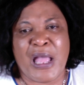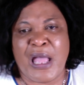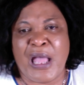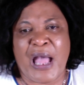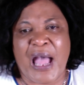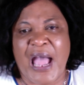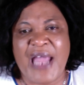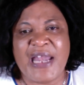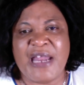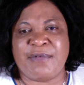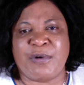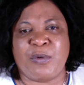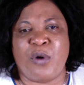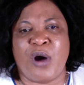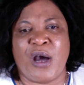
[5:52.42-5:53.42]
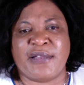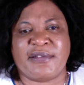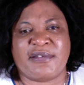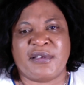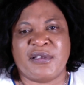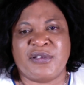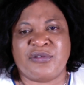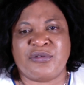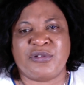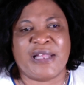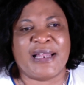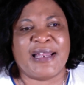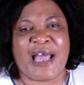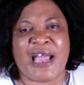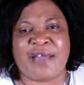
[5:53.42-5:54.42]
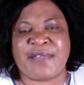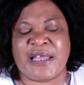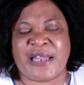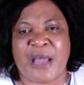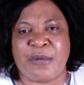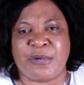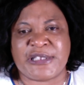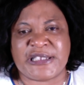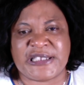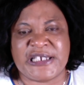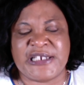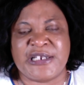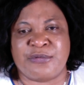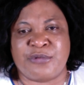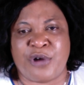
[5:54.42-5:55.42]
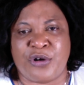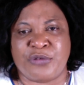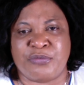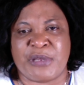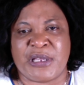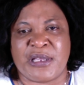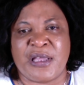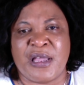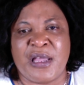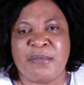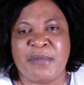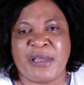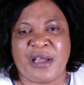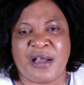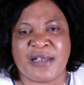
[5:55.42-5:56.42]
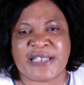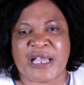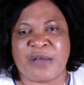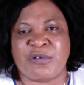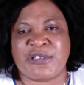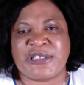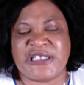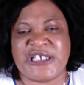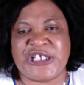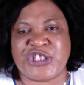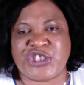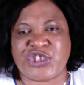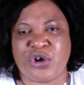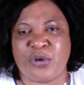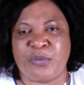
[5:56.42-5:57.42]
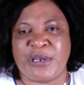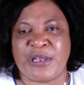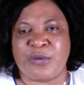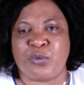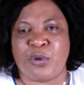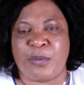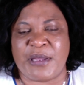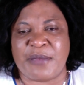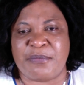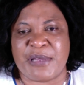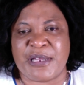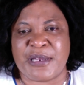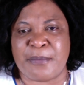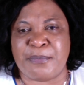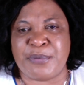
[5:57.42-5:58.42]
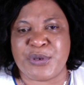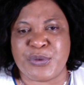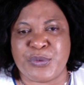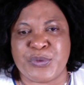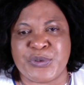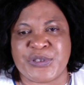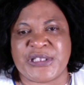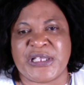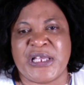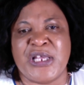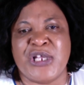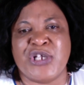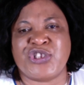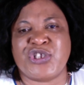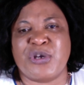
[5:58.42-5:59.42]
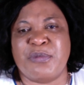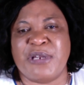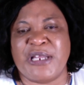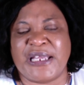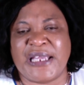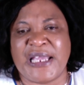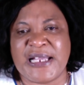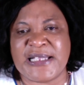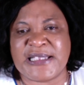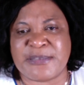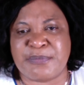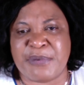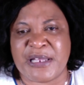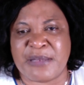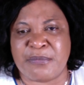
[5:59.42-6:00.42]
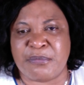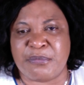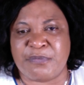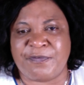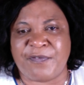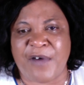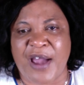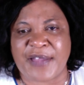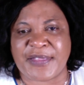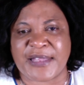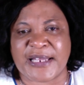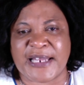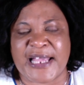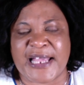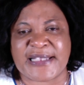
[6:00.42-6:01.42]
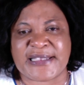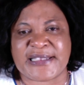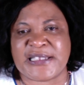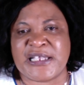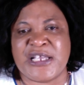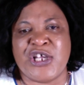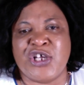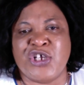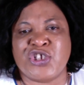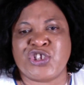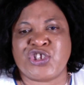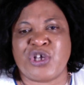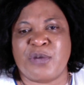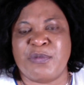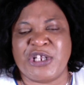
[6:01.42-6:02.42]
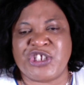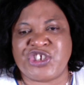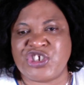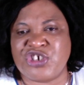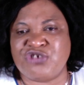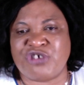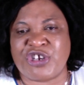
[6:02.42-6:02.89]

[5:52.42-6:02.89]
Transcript: I never want the life that I was seeing around me because I was seeing so many women being abused, so many kids being fatherless, so many children